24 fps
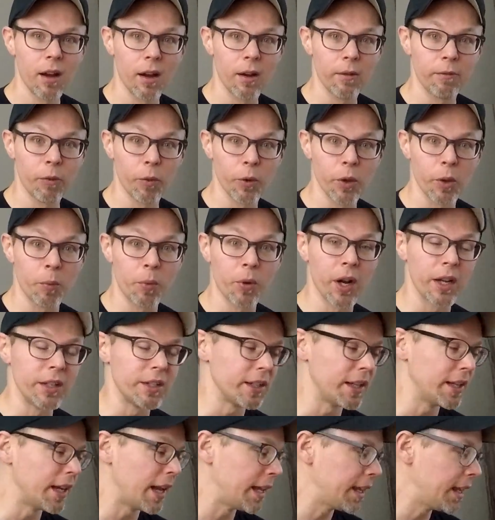for the price.
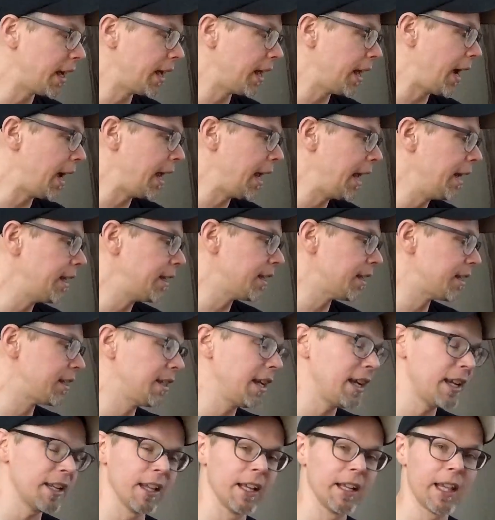And I hate to
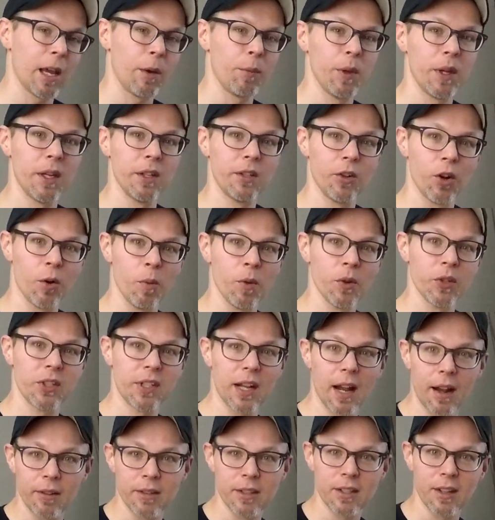say it like that because it almost
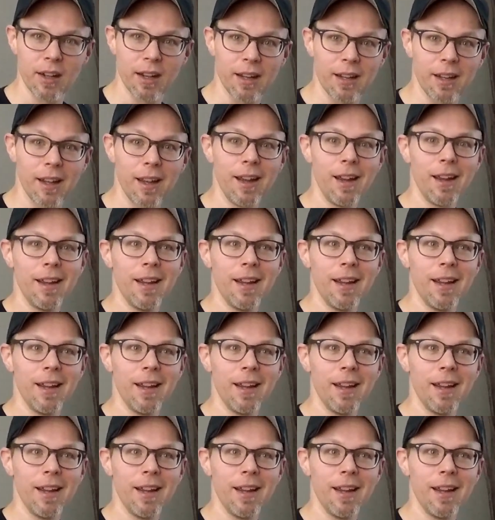sounds like